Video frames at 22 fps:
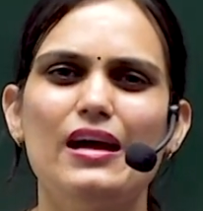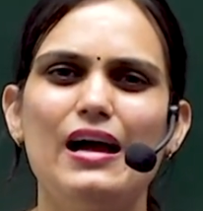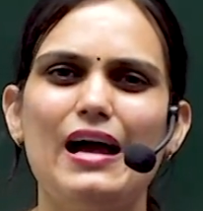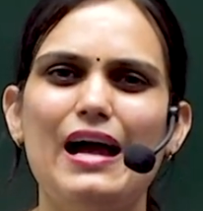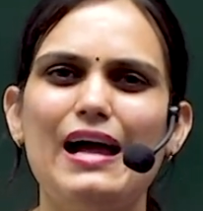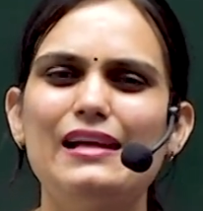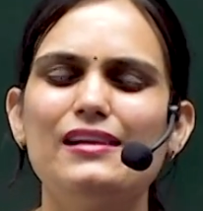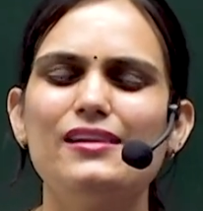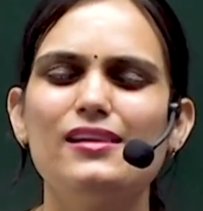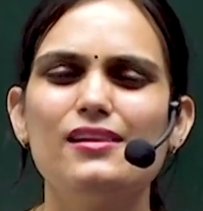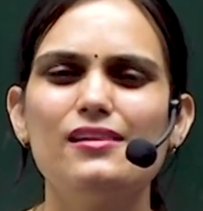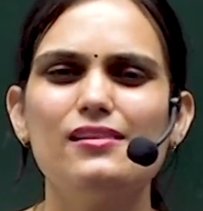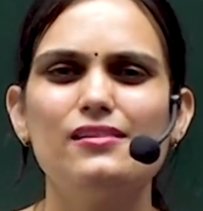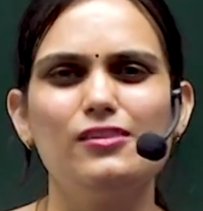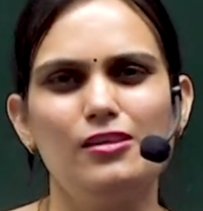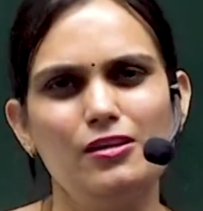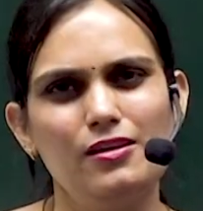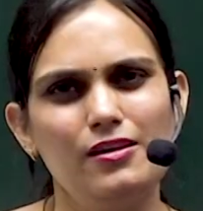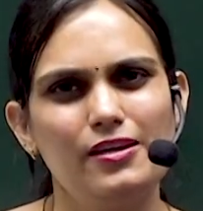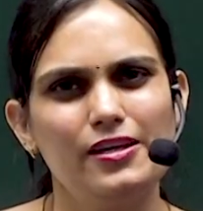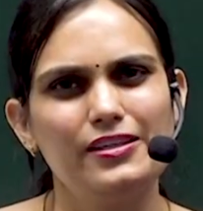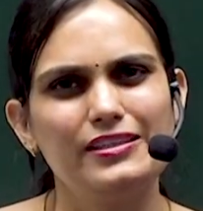I'll
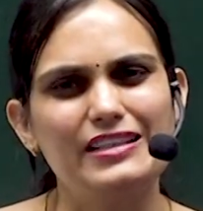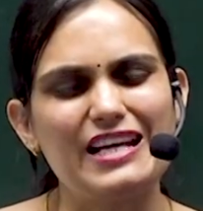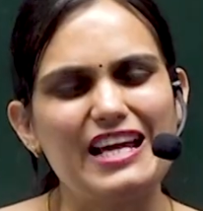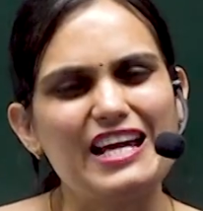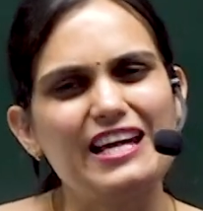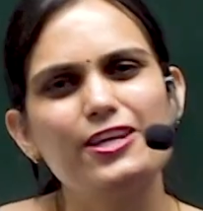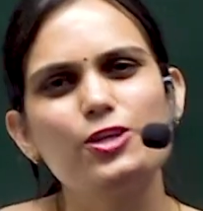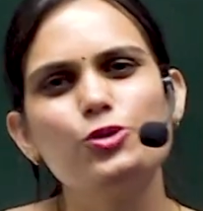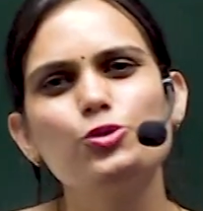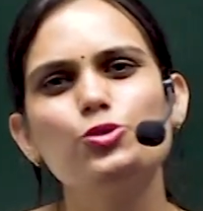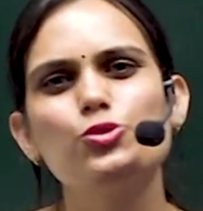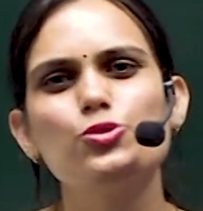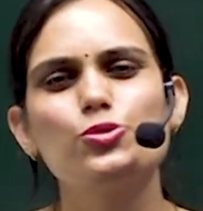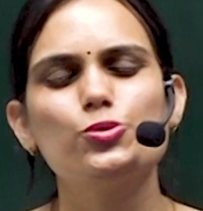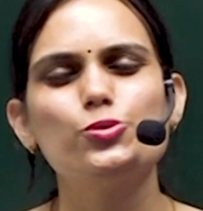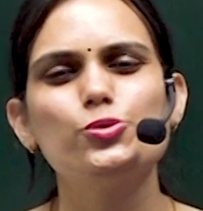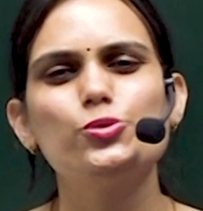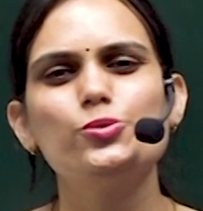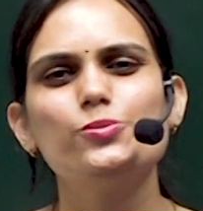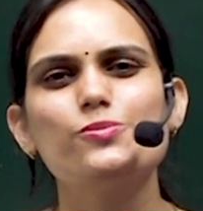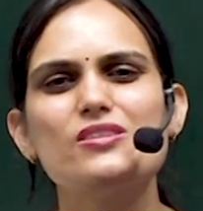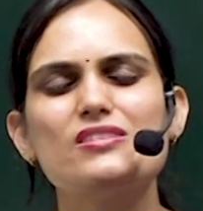take you
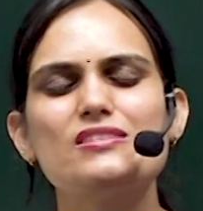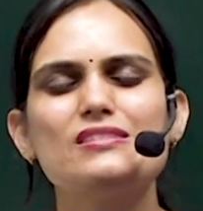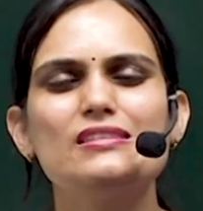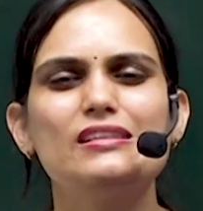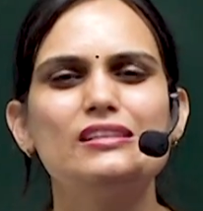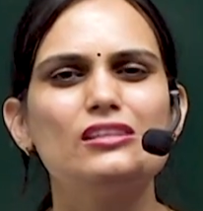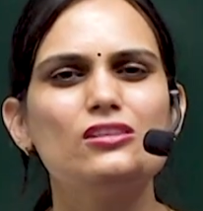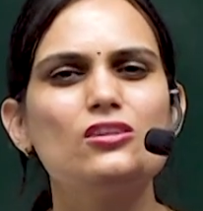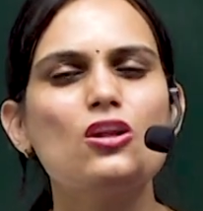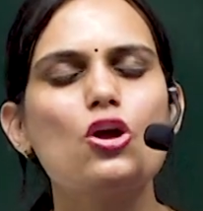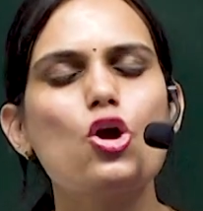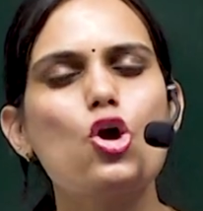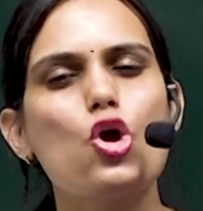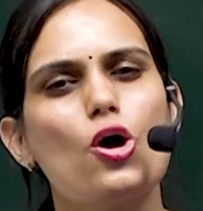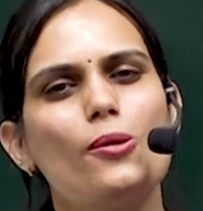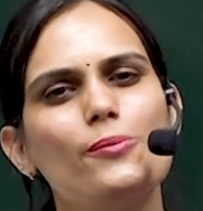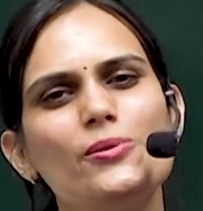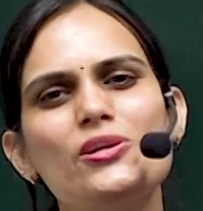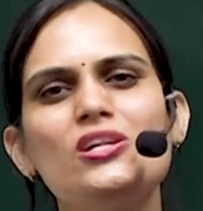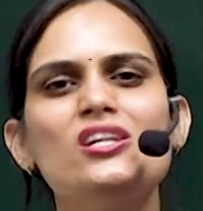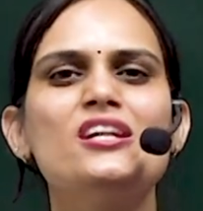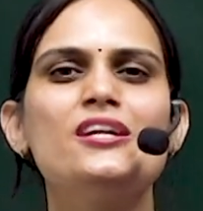through certain
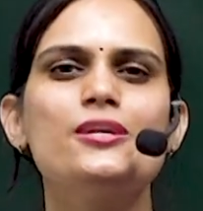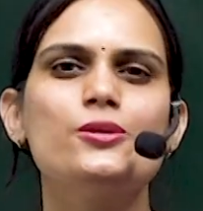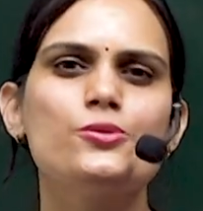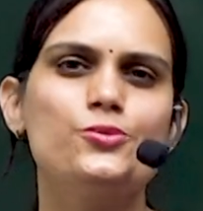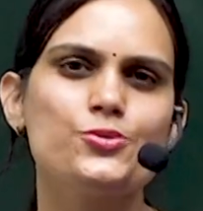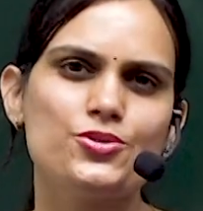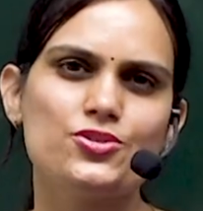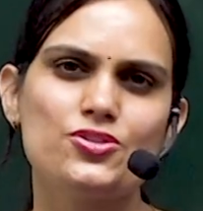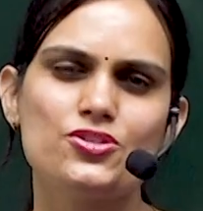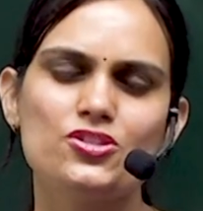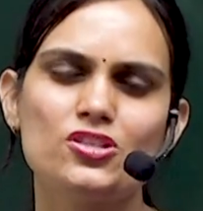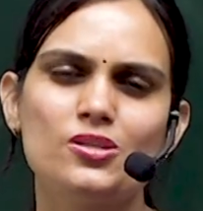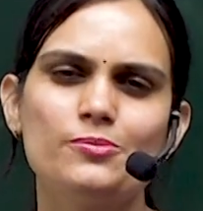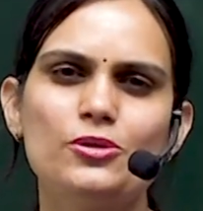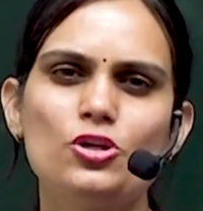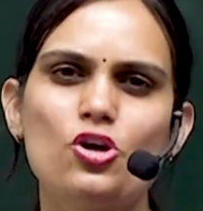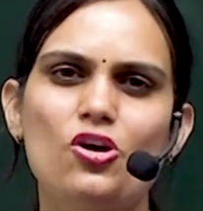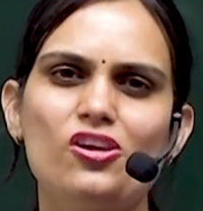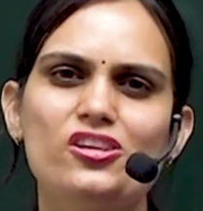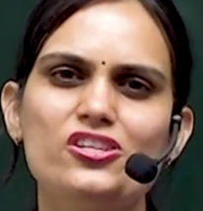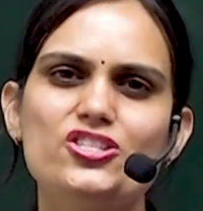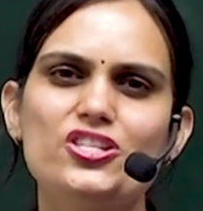commonly used
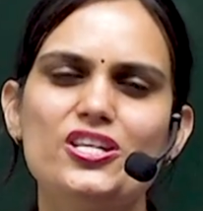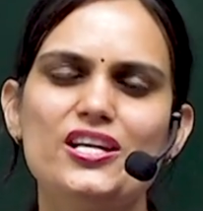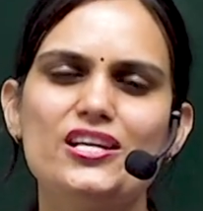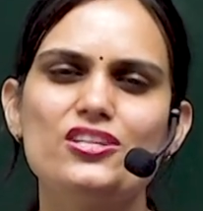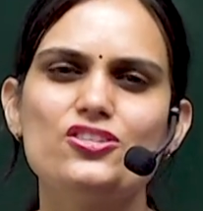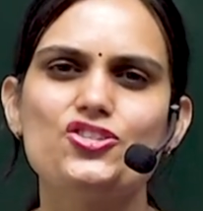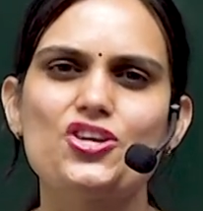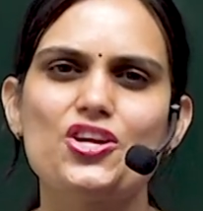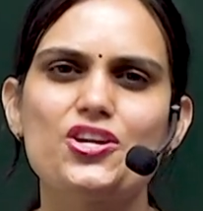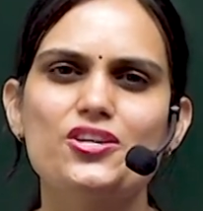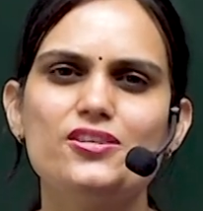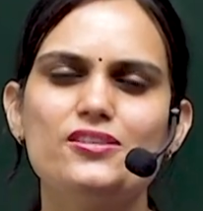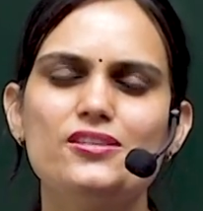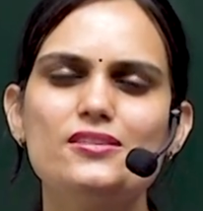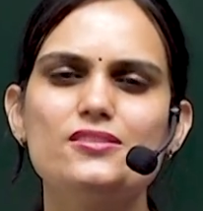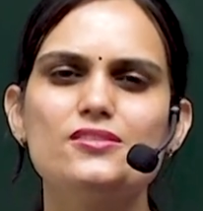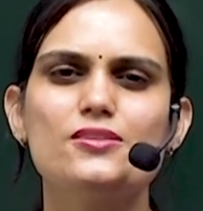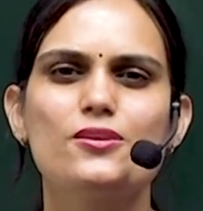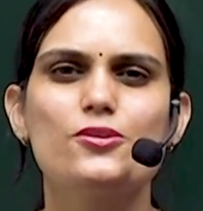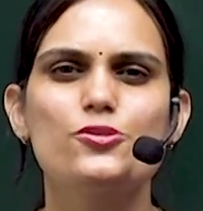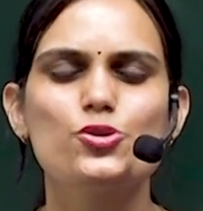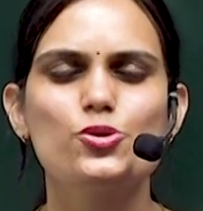terminology in
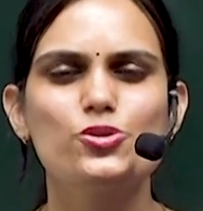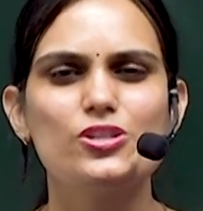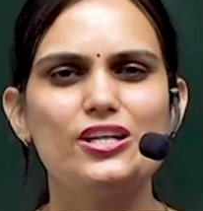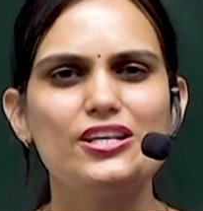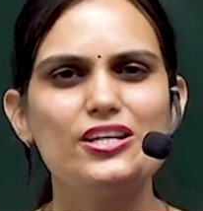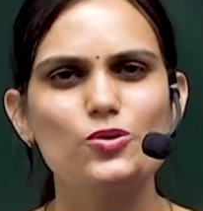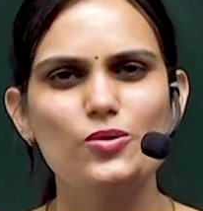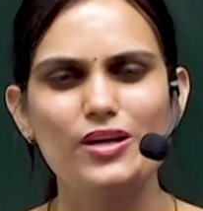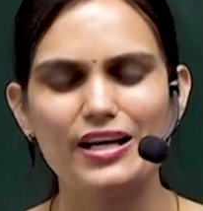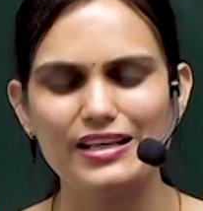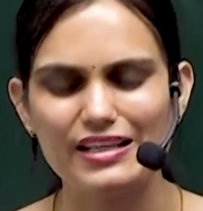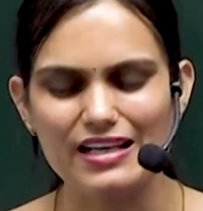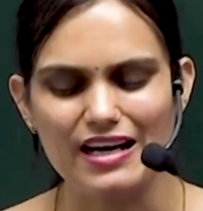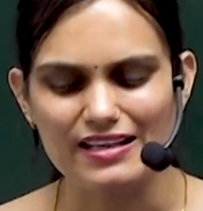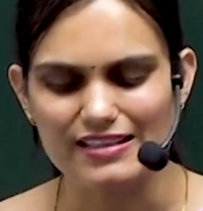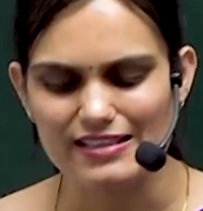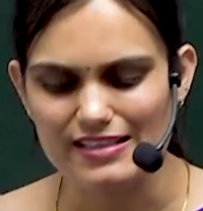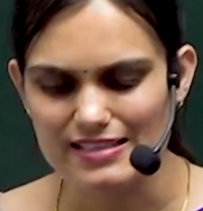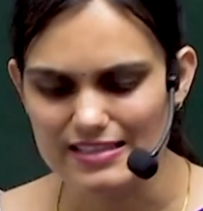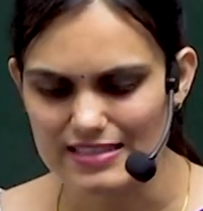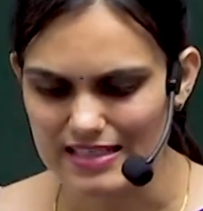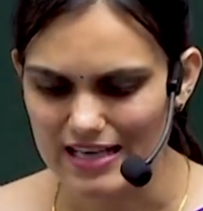genetics so that you get an
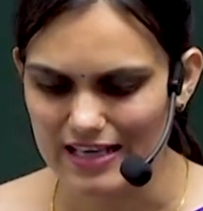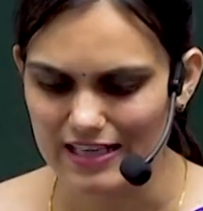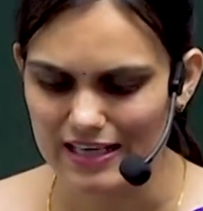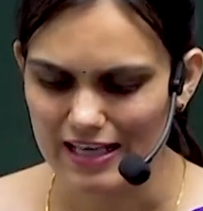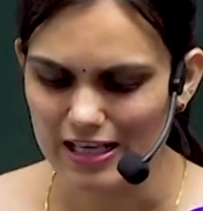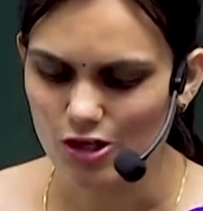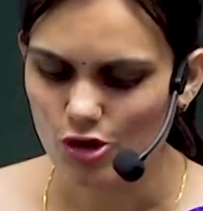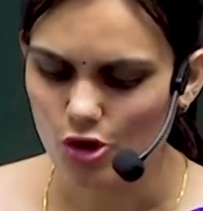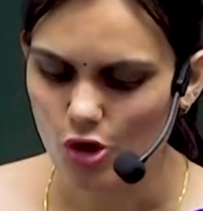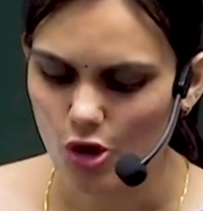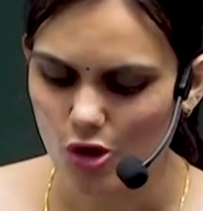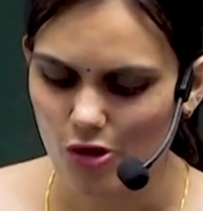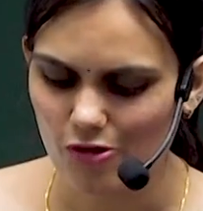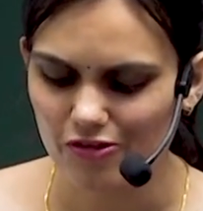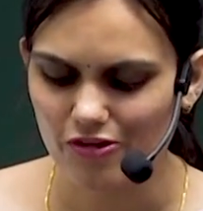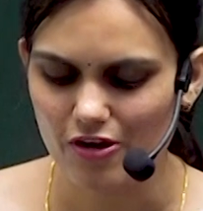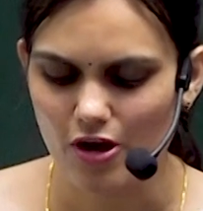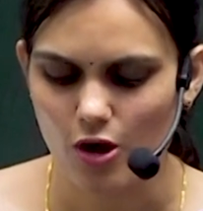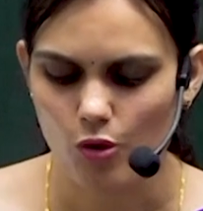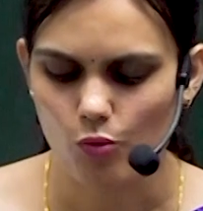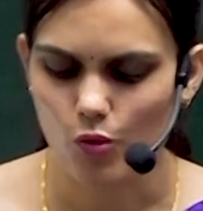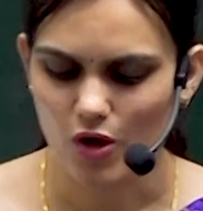understanding
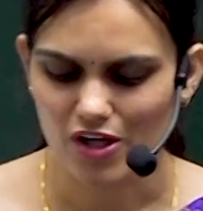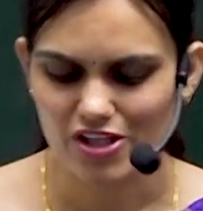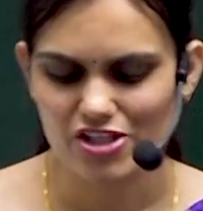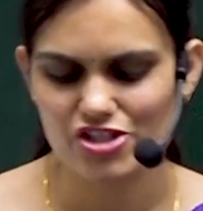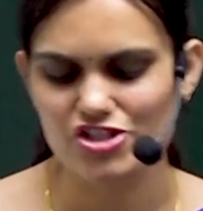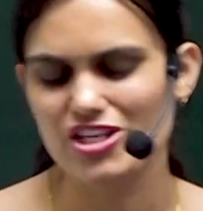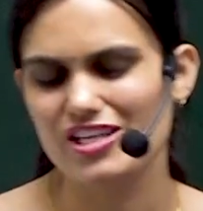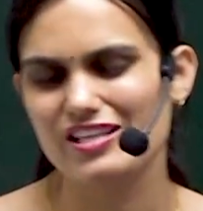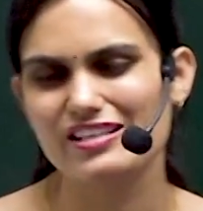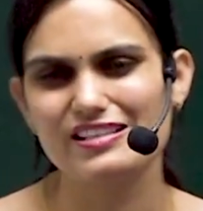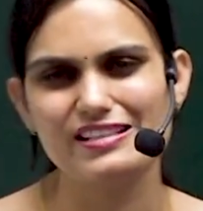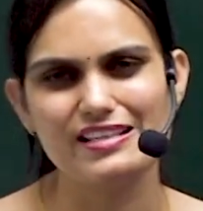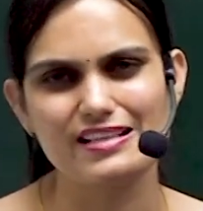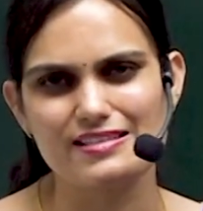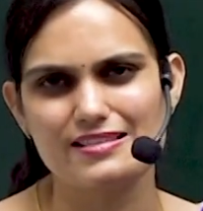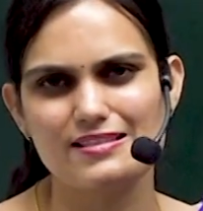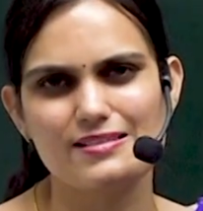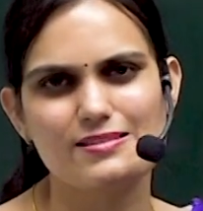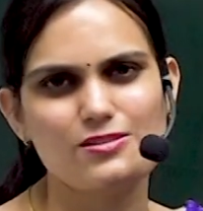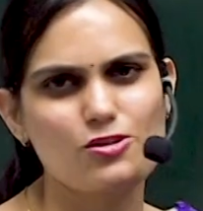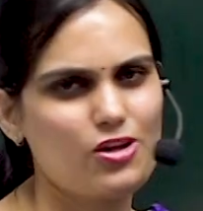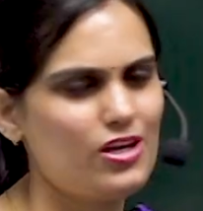of what
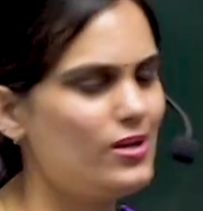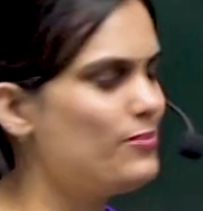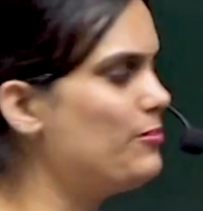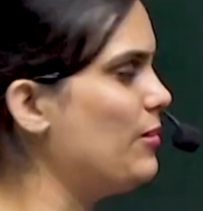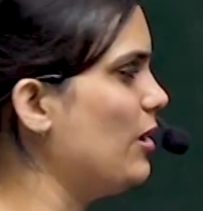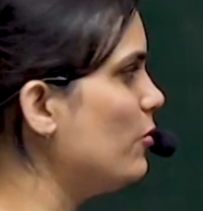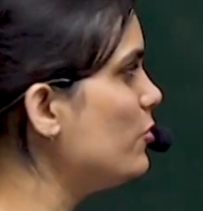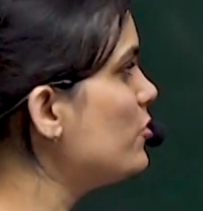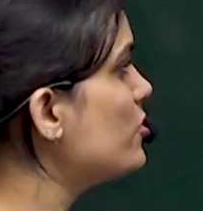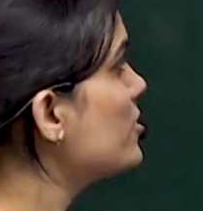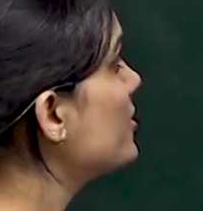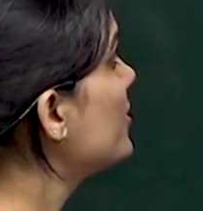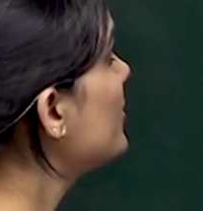genetics is all about,